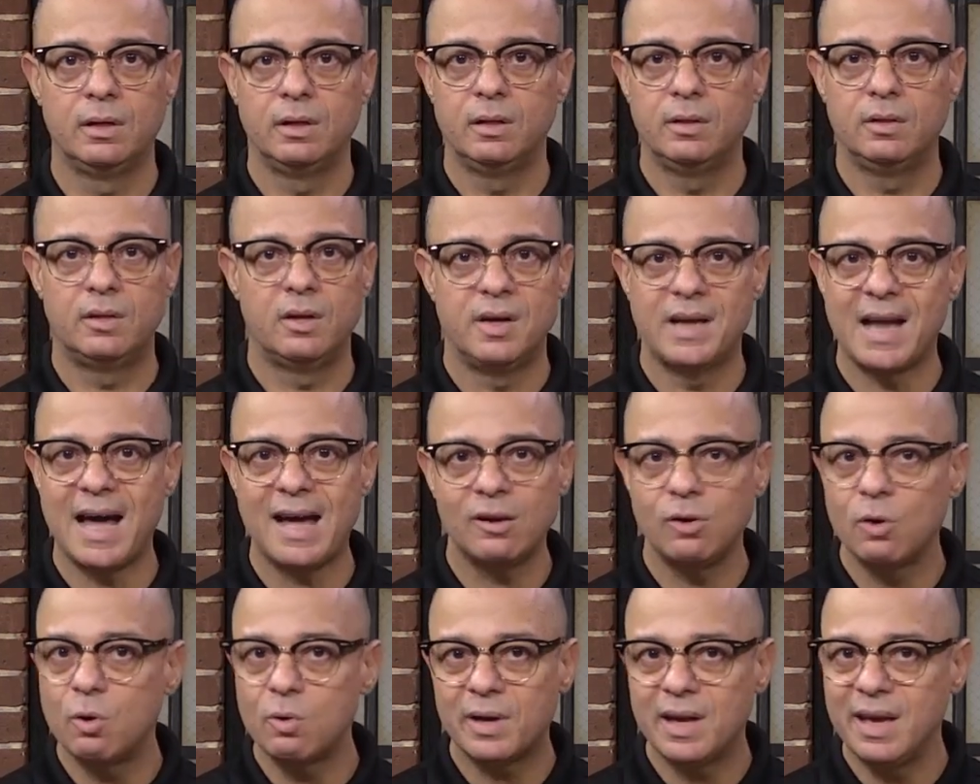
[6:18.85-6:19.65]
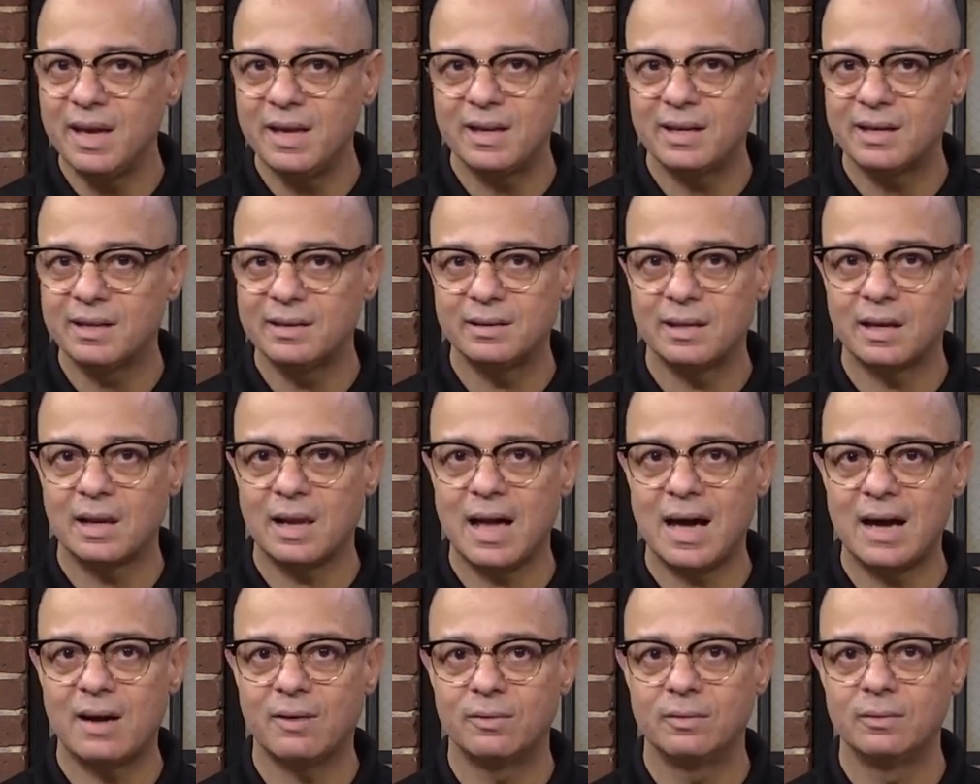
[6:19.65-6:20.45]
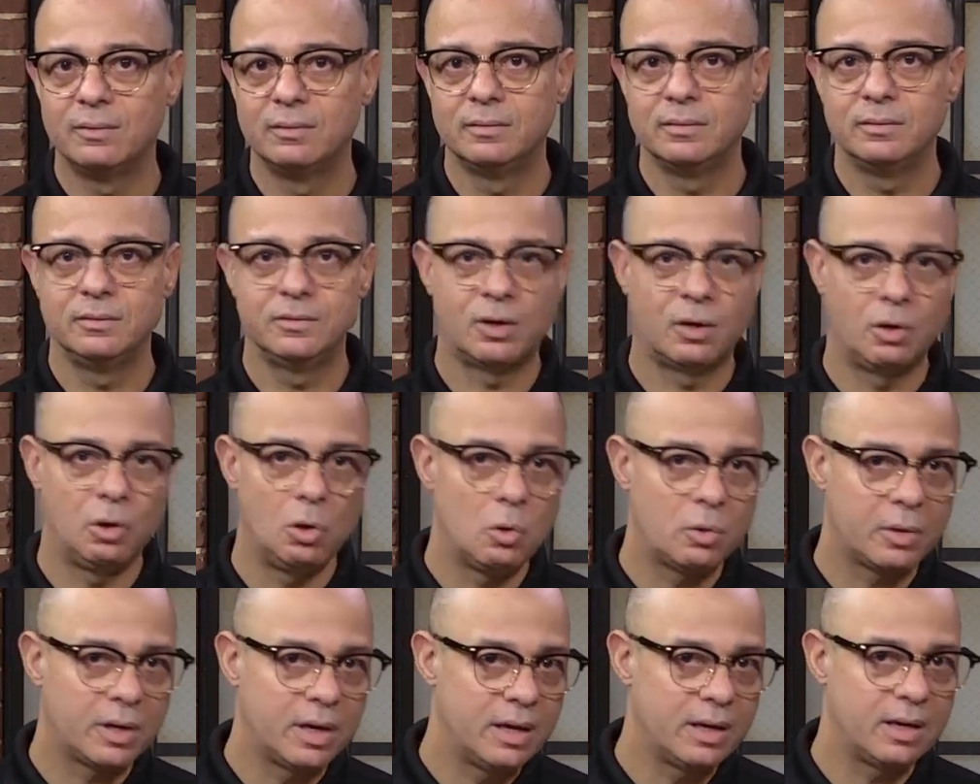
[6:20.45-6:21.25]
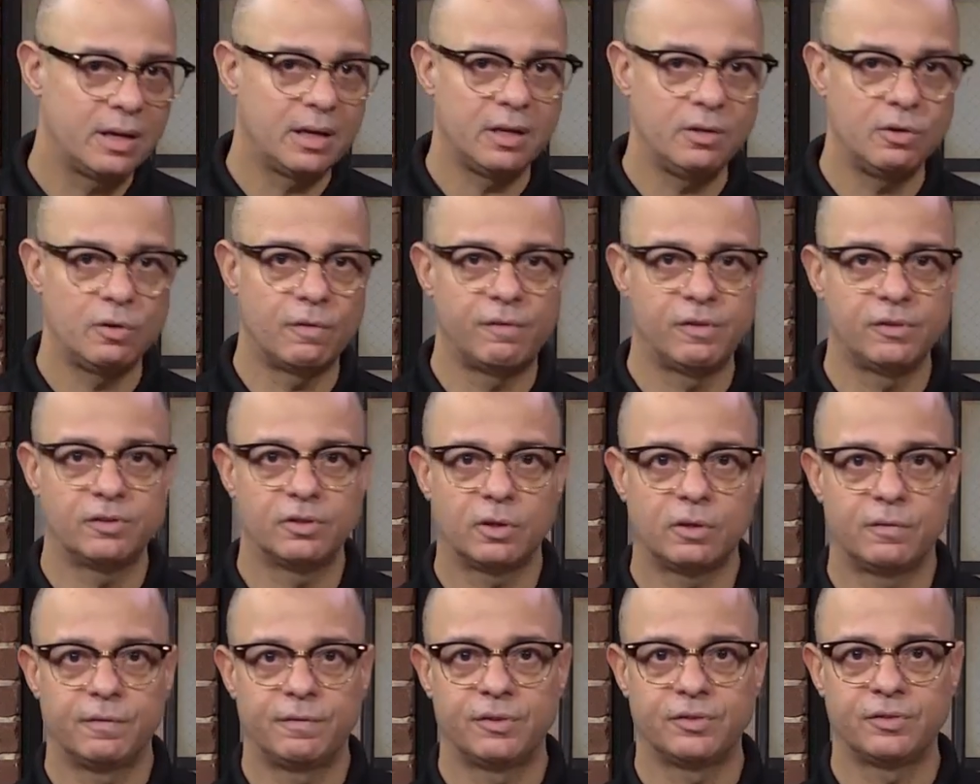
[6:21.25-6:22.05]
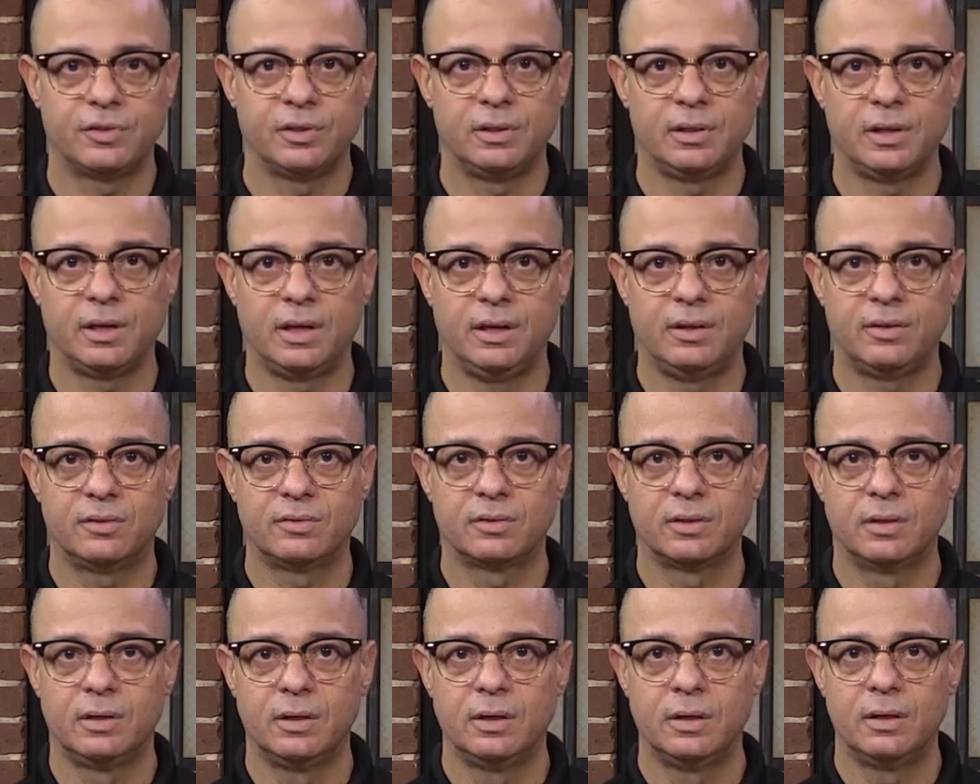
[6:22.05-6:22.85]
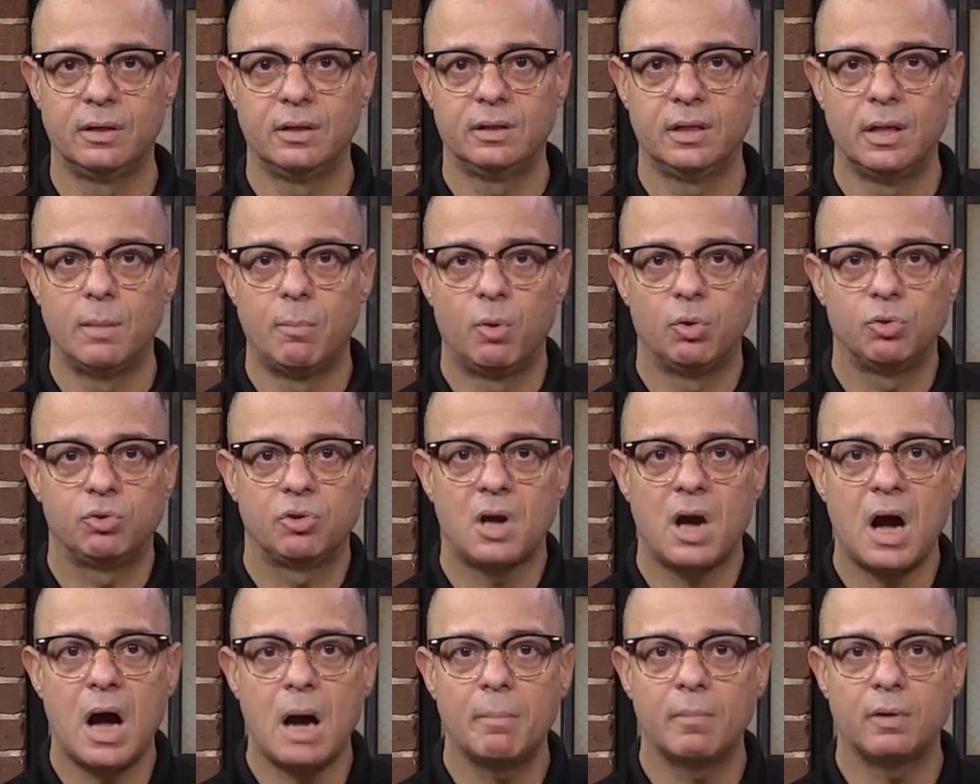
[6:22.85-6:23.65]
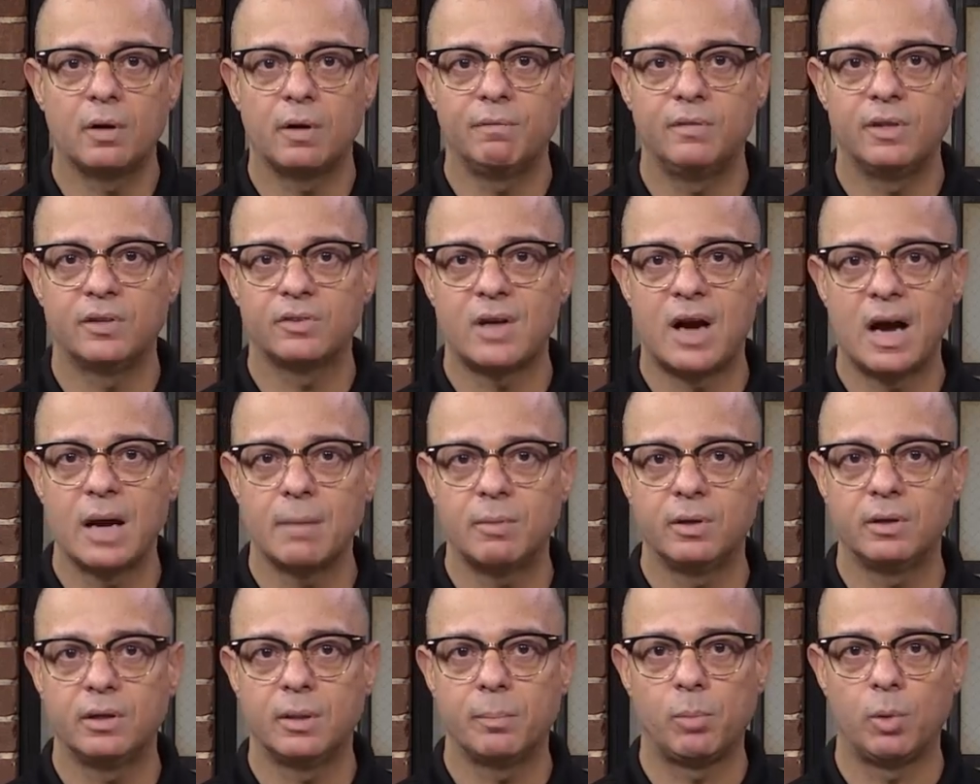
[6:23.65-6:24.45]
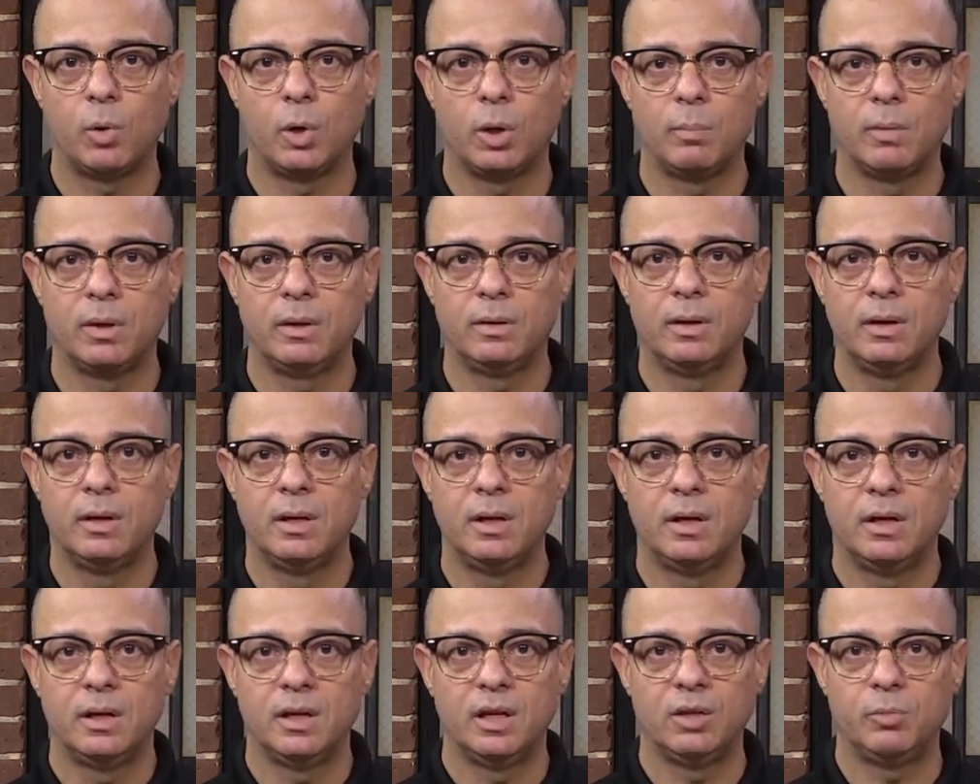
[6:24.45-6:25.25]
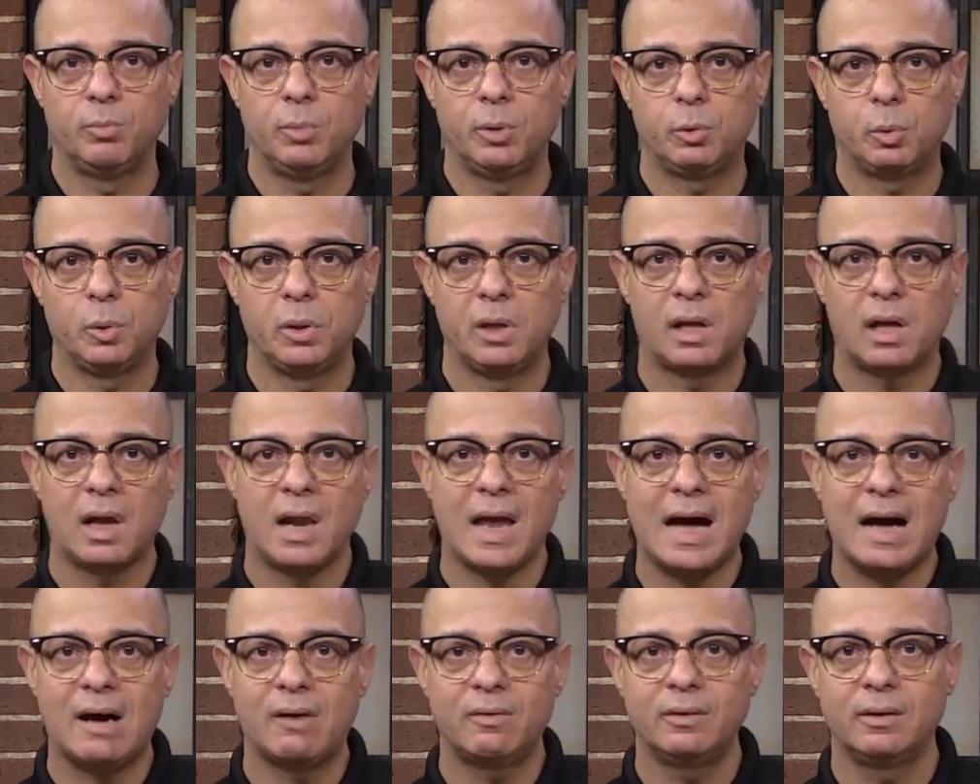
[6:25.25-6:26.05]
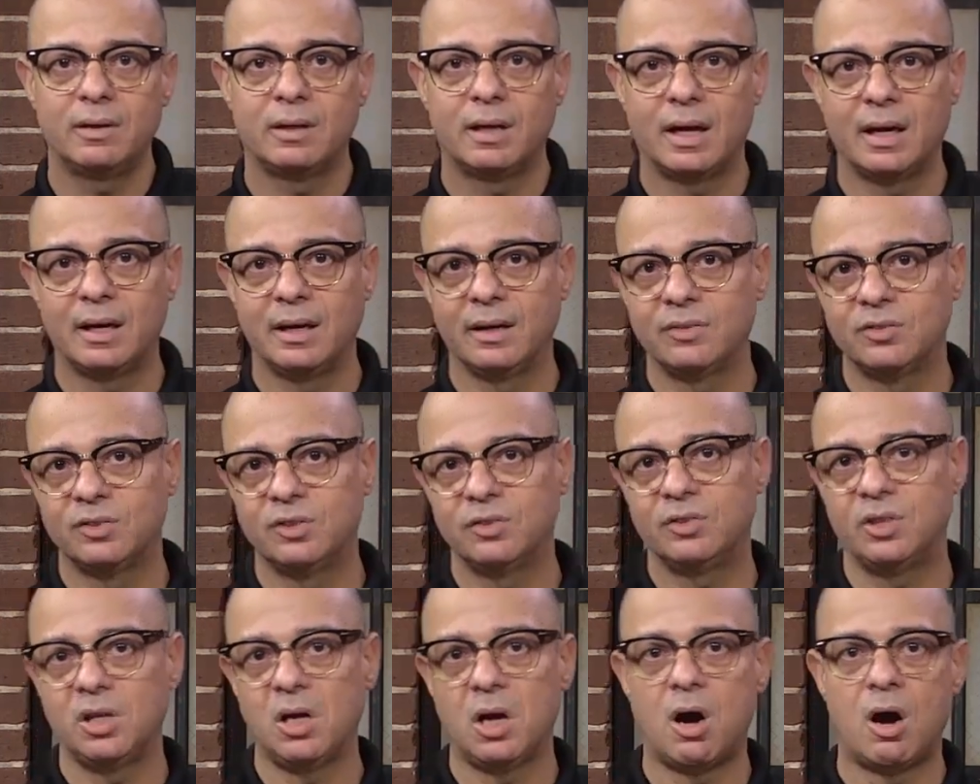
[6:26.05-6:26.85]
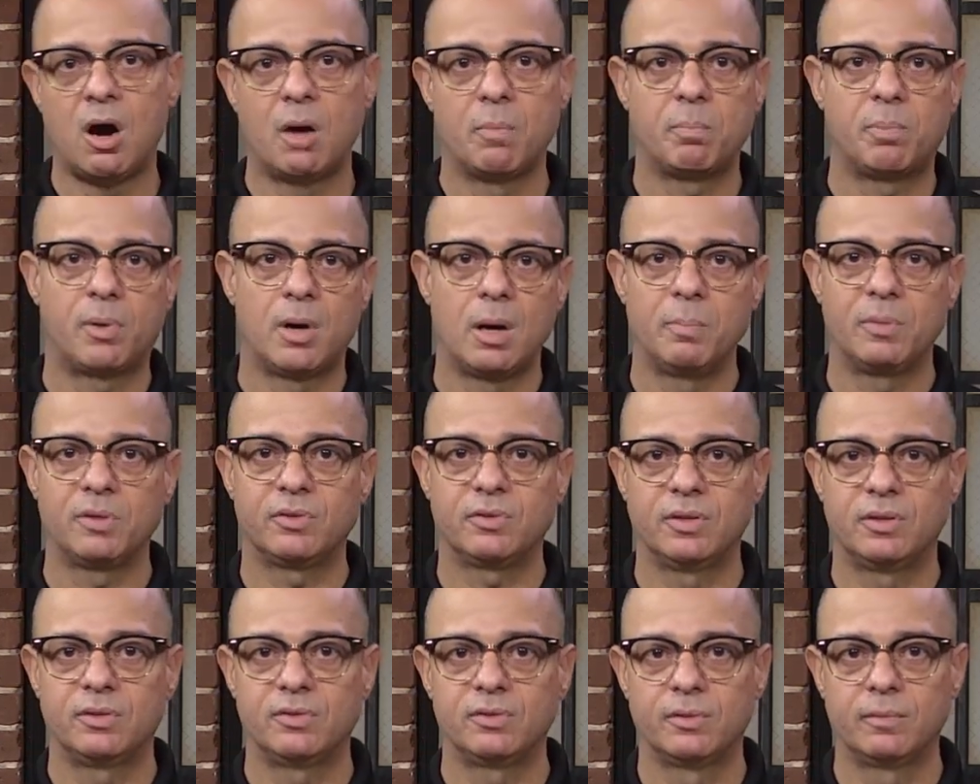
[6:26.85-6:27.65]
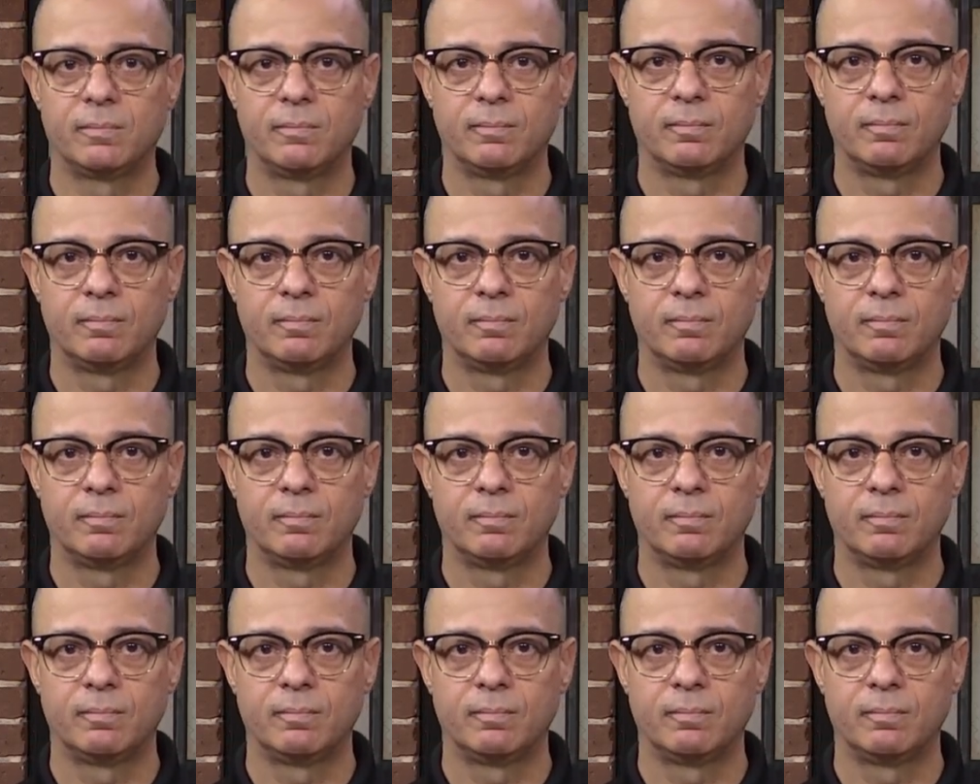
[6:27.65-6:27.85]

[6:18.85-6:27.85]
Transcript: They're not located in the cloud. They're located in your physical facilities. The most common of this hybrid deployment is between cloud and existing on-premises.